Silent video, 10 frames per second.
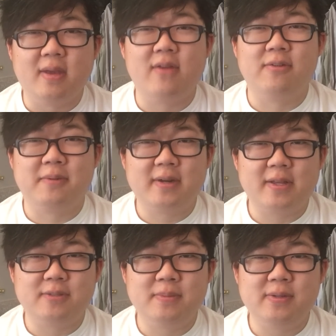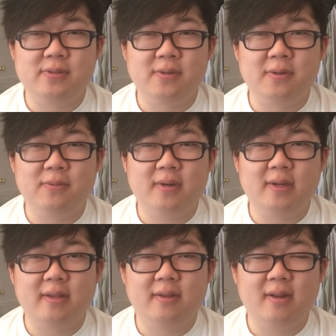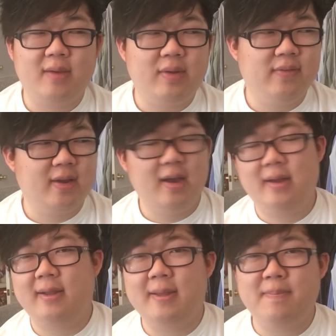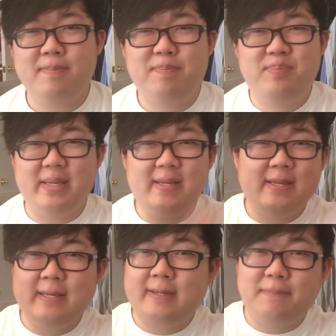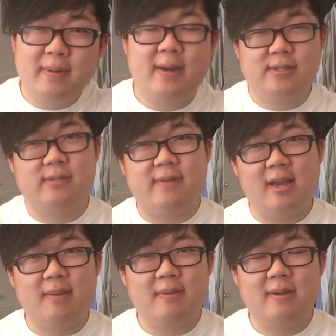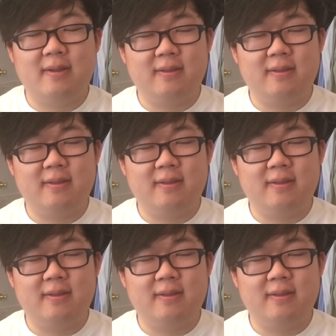Hey everybody, it's me, Sung Won, and today we've got a big box of anime.